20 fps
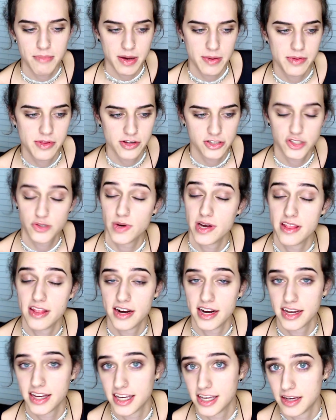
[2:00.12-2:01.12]
maybe there's a way that
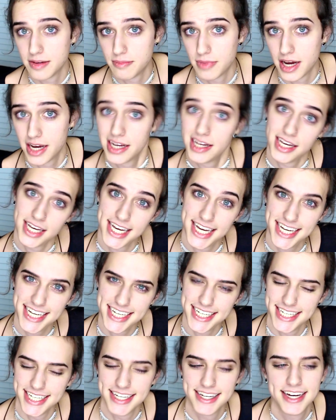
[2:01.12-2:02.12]
I can get my
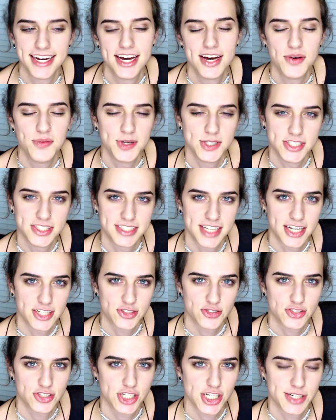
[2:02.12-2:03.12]
E, which is
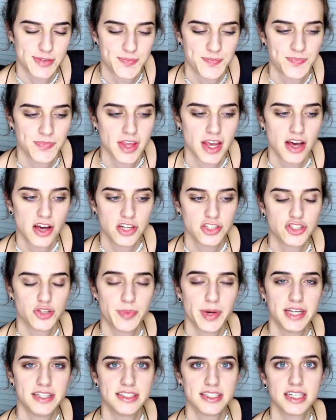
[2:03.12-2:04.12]
estrogen. So
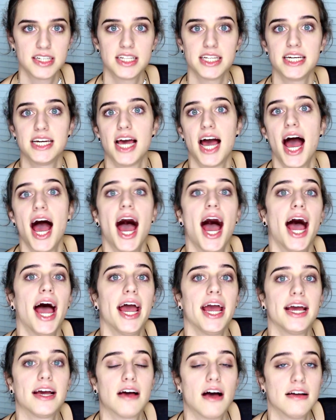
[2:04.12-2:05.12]
basically
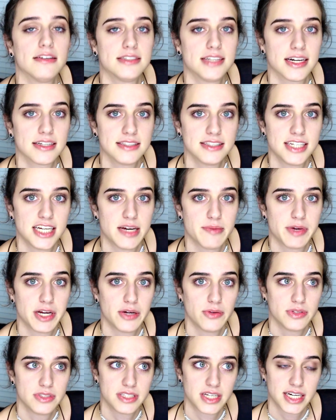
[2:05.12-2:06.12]
I contacted him and
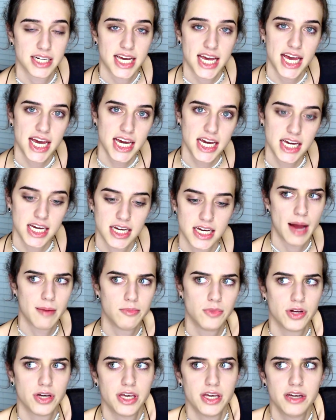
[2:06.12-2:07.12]
I was like, hey,
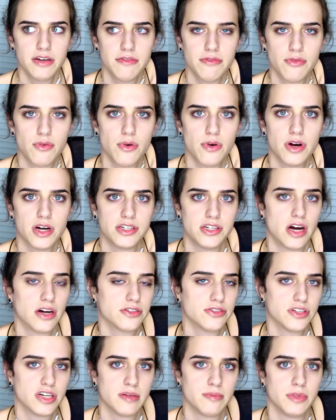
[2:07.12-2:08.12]
I'm looking for a
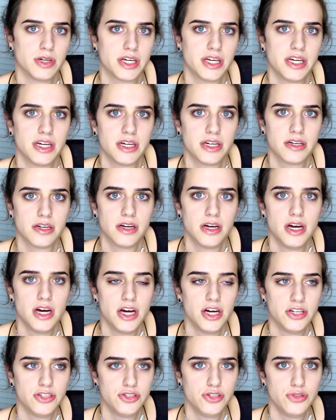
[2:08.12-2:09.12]
doctor. I'm looking
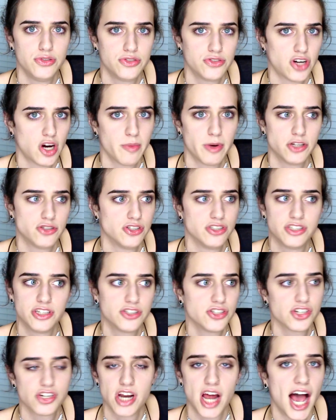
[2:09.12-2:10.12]
to start my
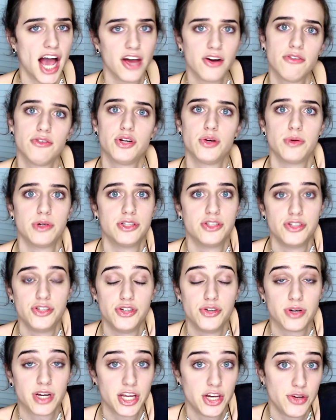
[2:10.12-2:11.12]
transition. I don't know what to
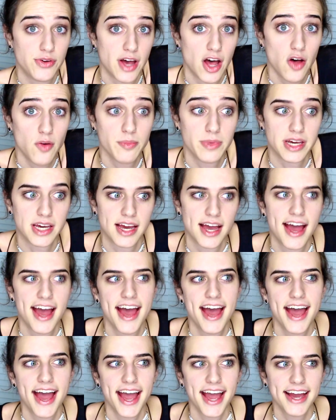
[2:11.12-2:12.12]
do. Can you help me?
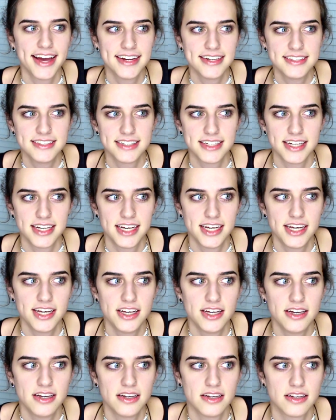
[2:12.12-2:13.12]
And
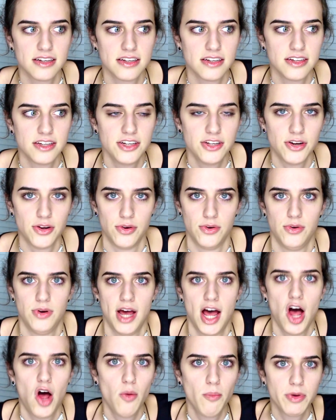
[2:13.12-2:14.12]
he, you know,
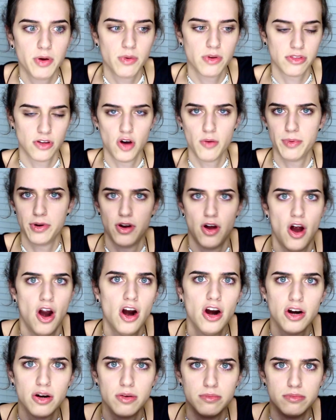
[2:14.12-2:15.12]
helped me with open
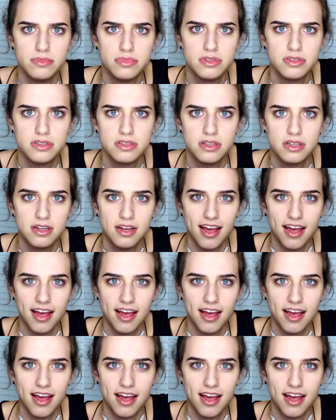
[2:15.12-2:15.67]
arms